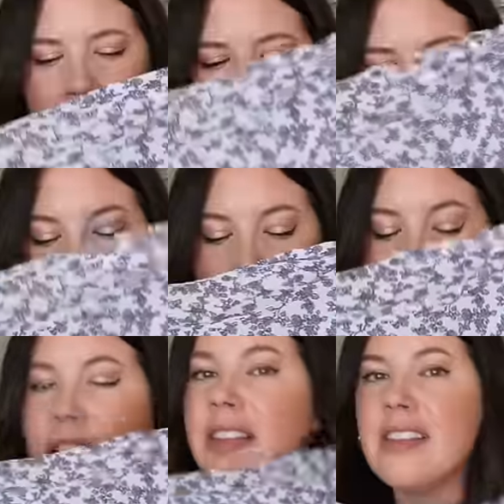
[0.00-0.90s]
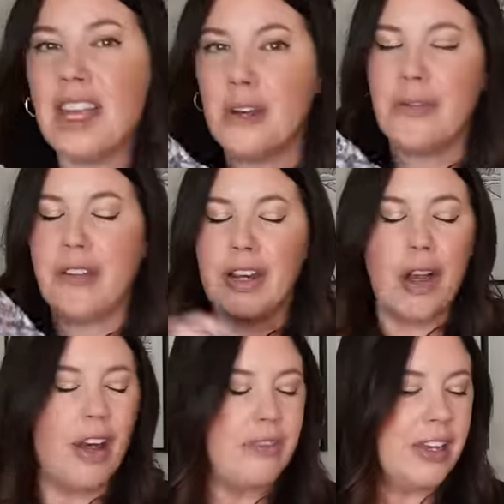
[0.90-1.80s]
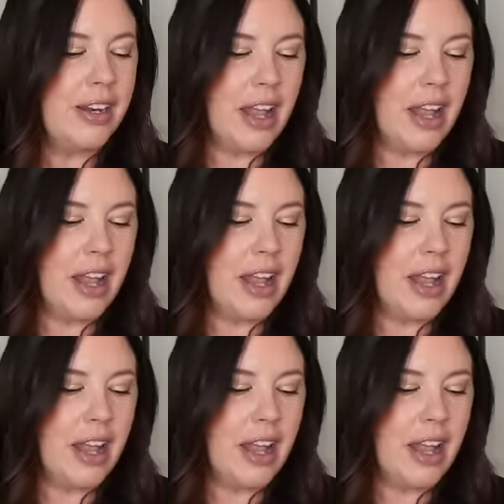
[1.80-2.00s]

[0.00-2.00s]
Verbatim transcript: Uh, but something like this I don't find often,